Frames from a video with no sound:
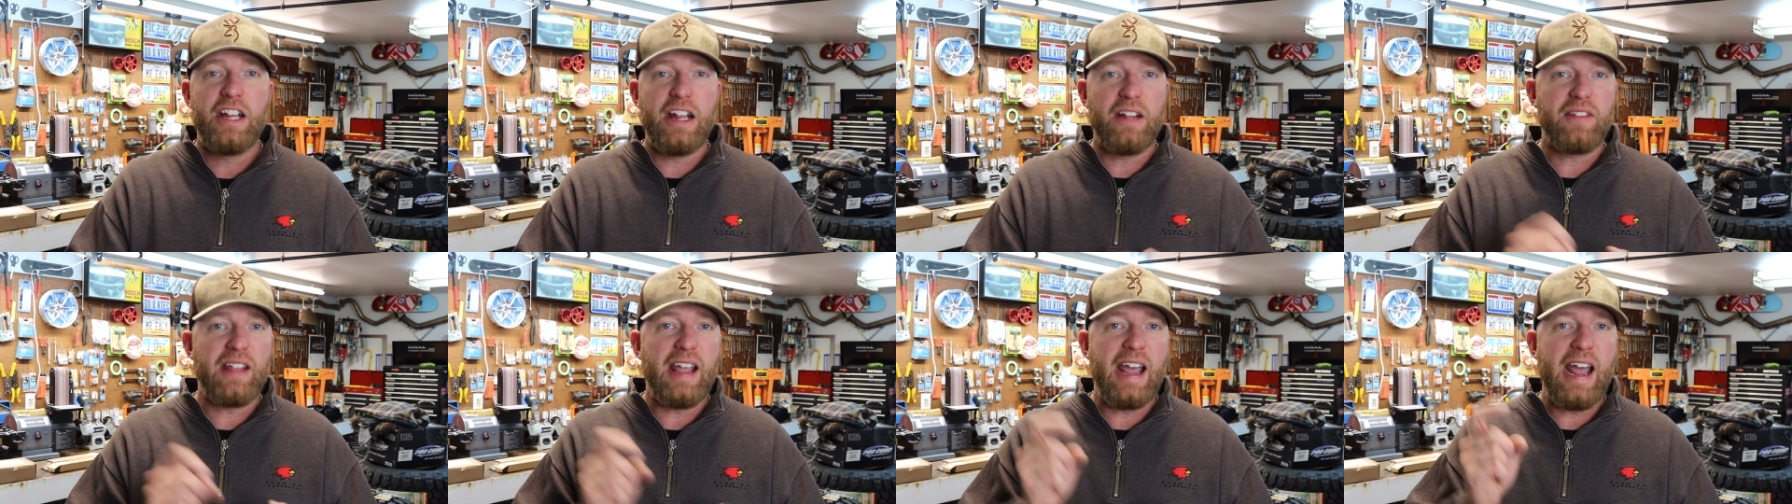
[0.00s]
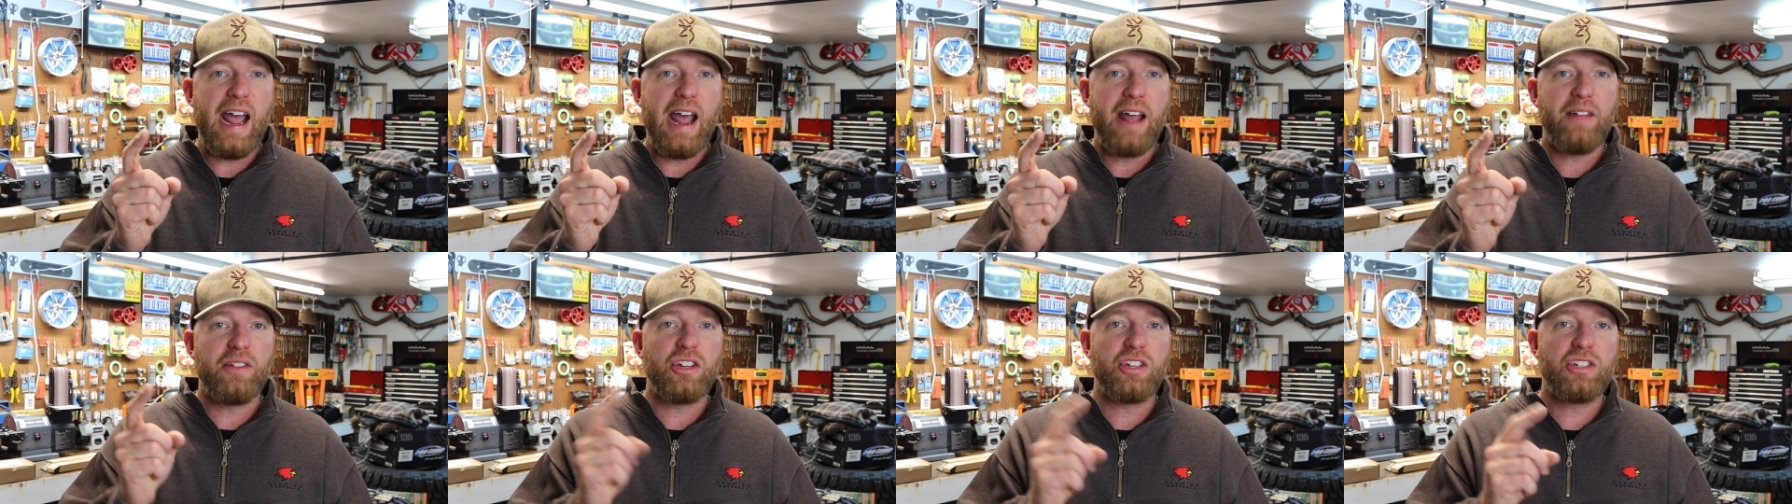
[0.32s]
You have to
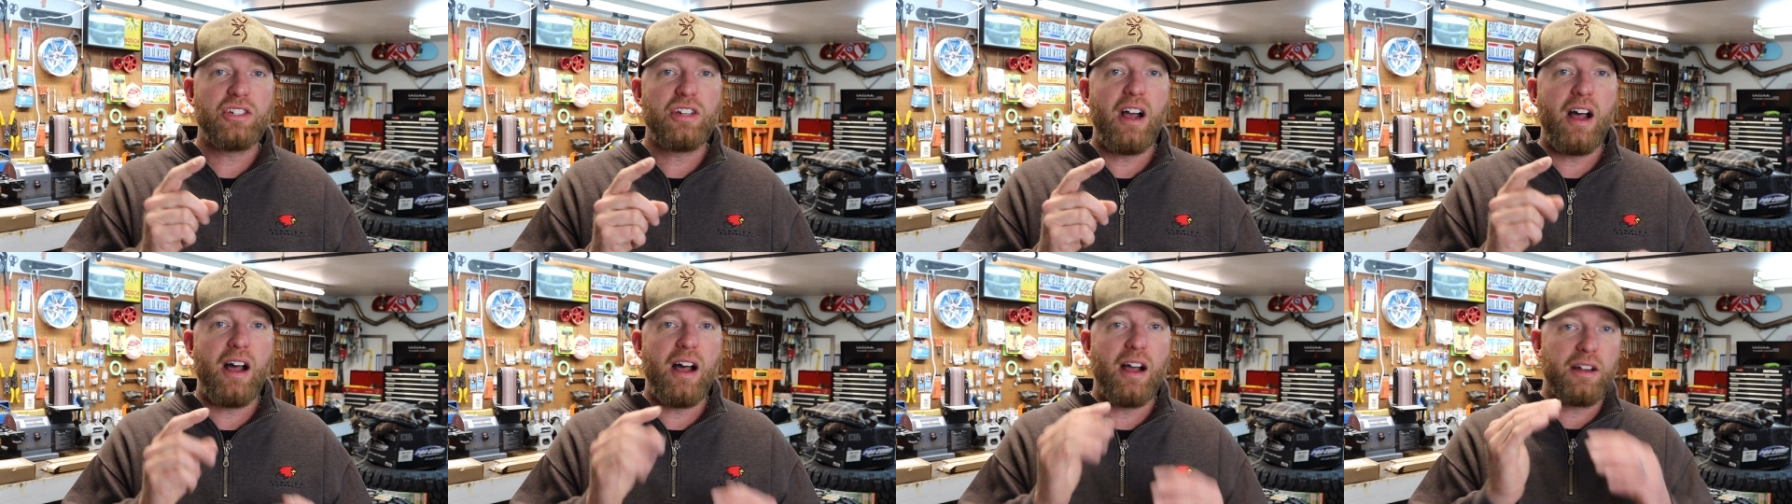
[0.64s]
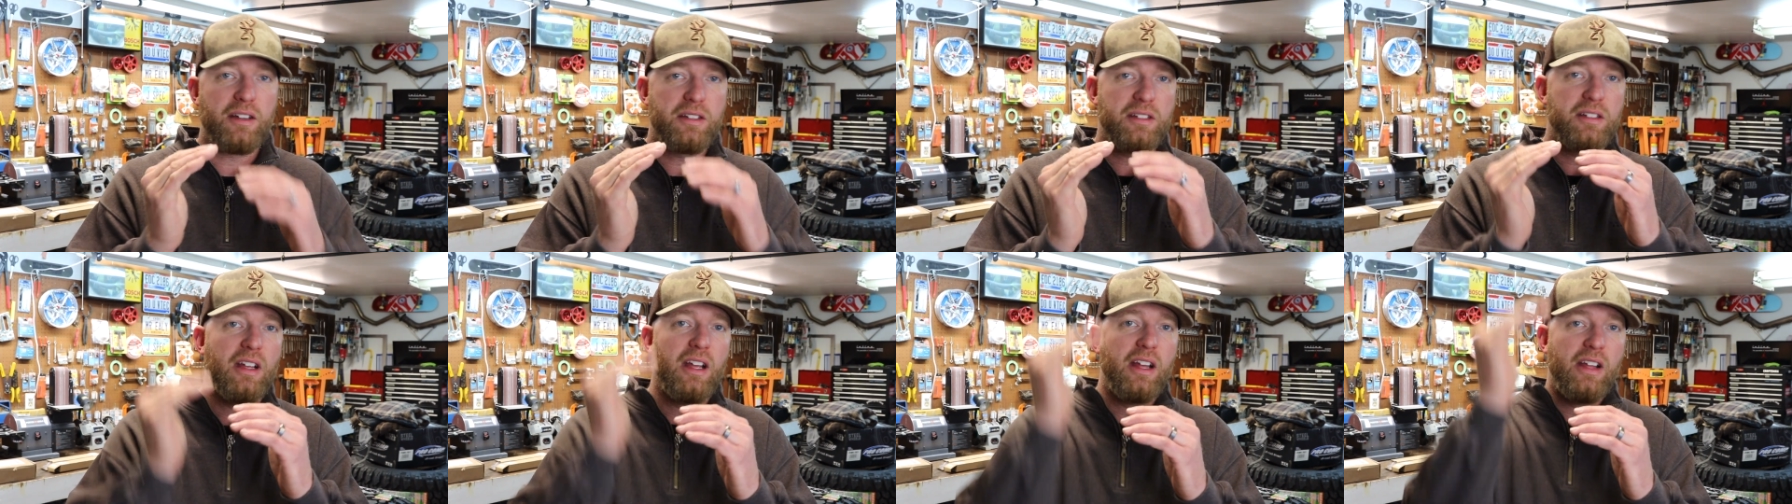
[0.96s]
add the
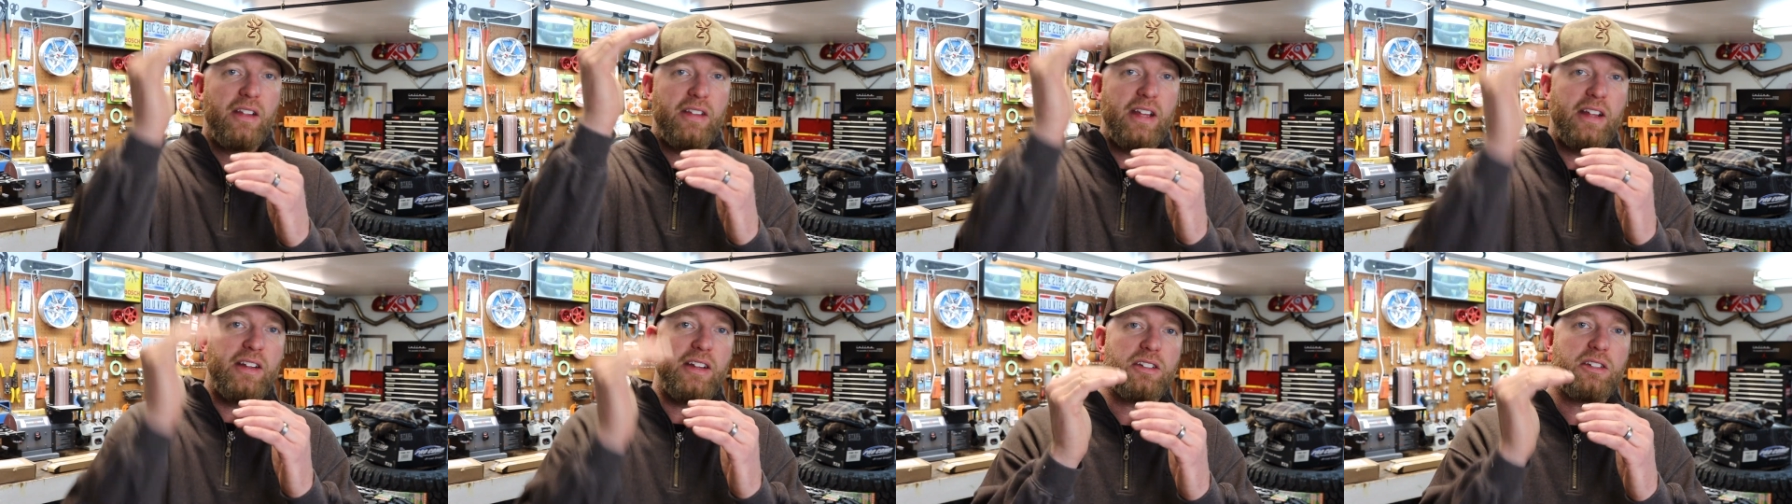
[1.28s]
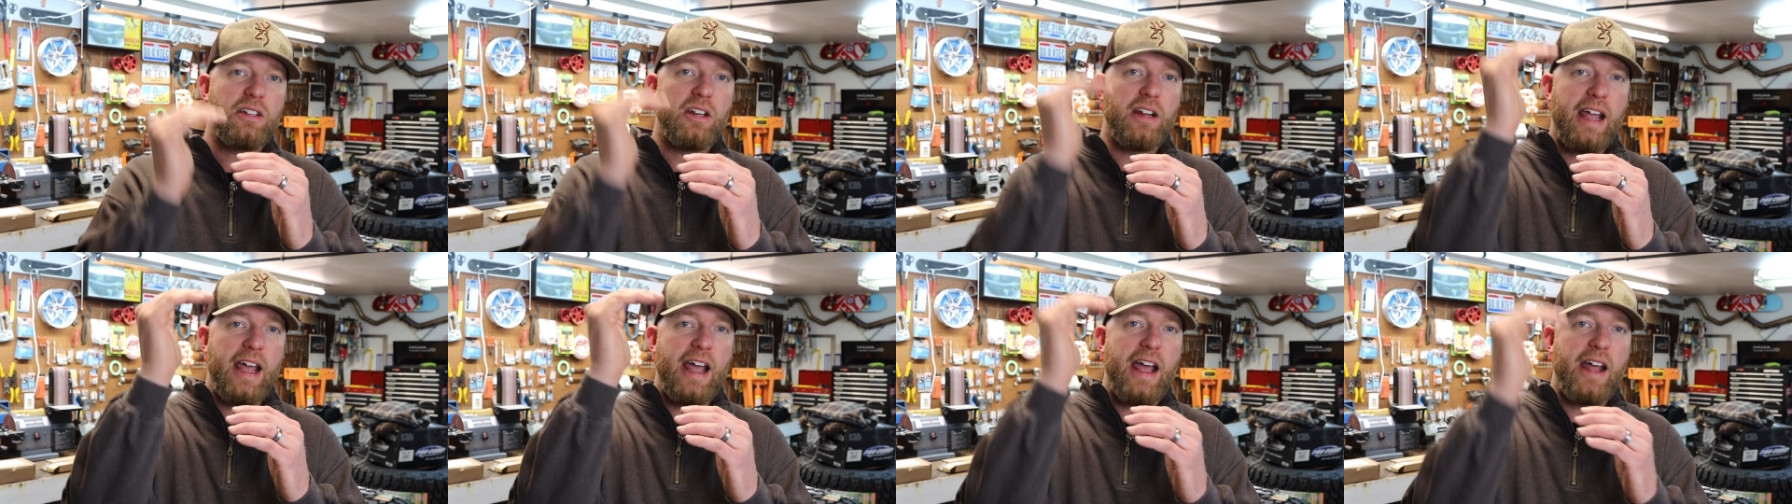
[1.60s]
shocks. Then
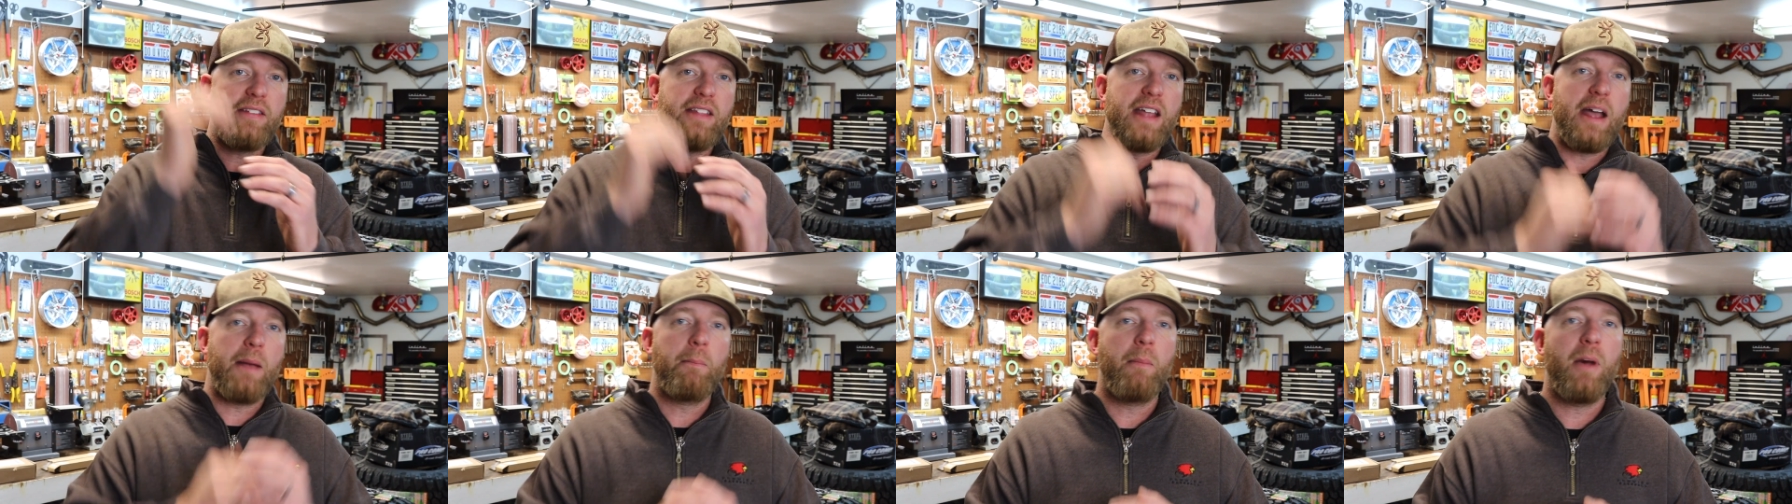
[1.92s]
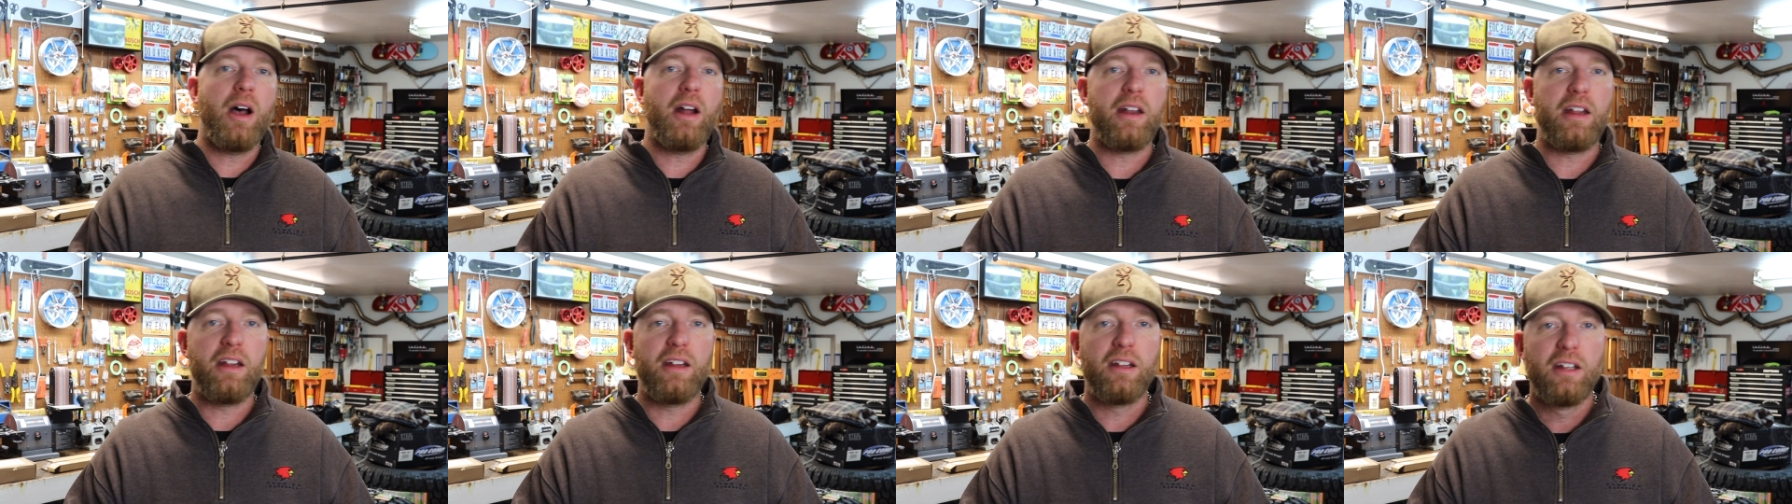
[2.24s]
it's gonna add that
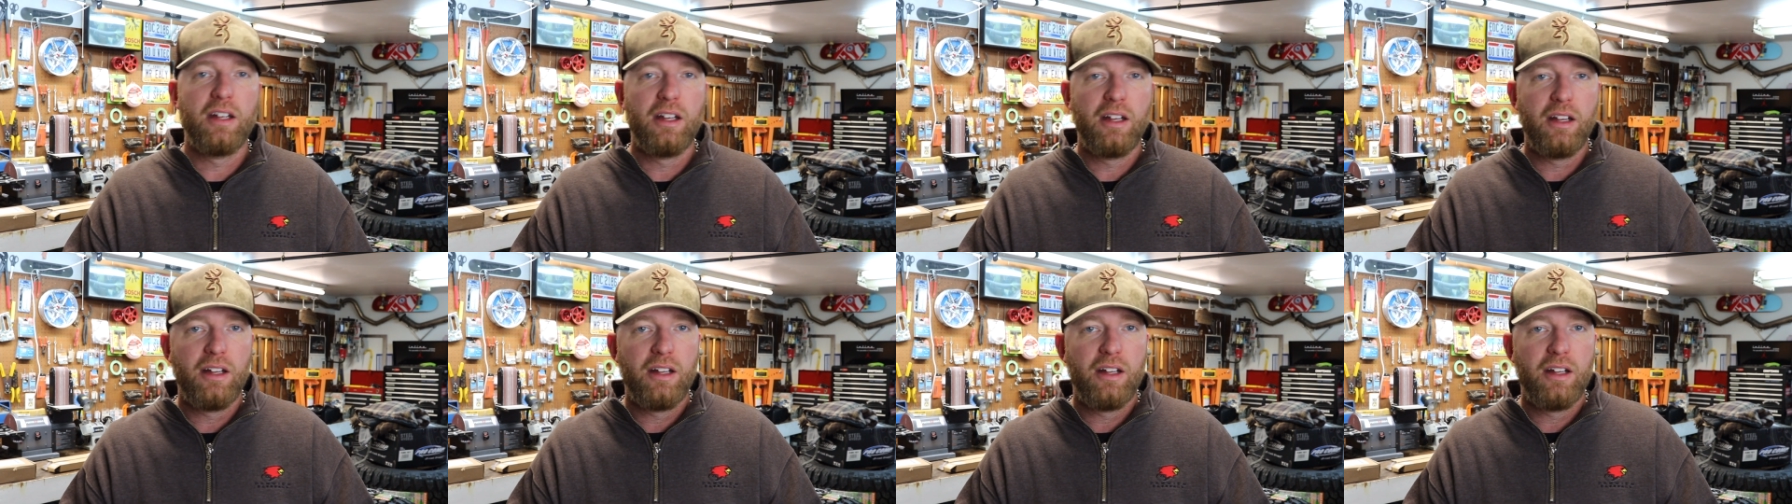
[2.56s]
money.